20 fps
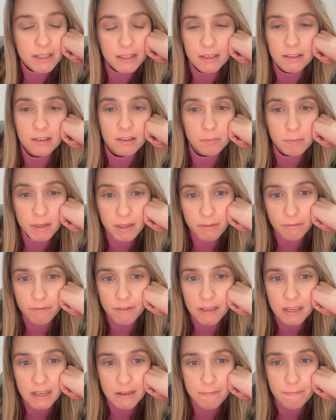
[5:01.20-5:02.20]
is a big
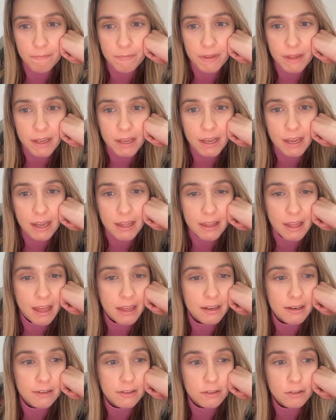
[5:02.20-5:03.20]
theme.
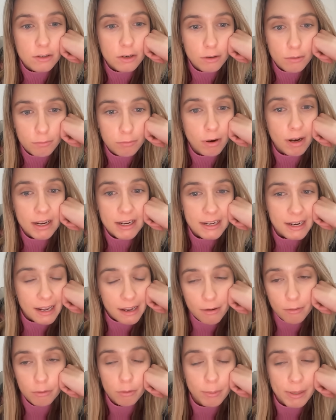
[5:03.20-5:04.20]
And, right
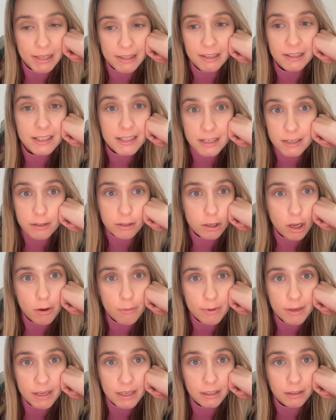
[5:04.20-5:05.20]
now, the way the league is
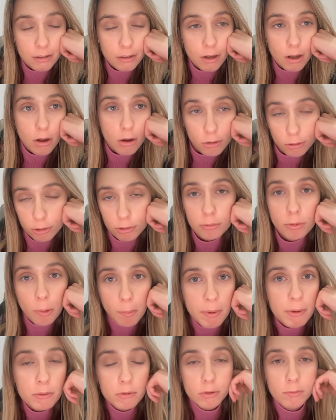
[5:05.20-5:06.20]
going, Arsenal were
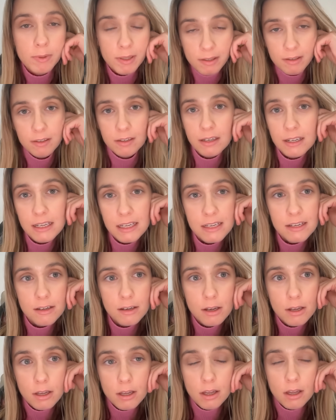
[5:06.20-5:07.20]
built to win this league.
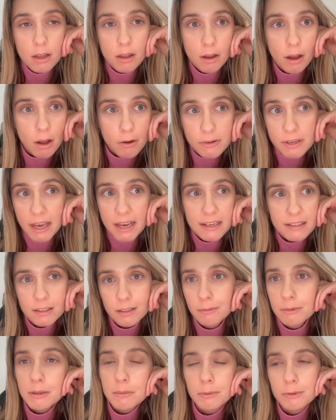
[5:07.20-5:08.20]
Okay,
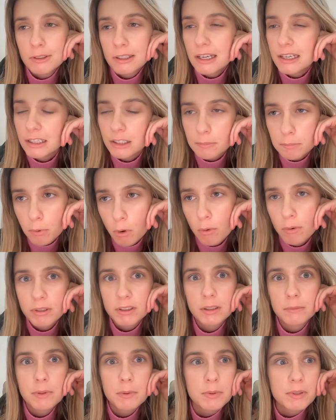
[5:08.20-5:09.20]
some people saying it's boring.
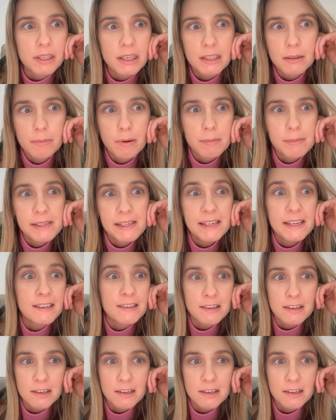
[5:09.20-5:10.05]
Some people saying the Premier League isn't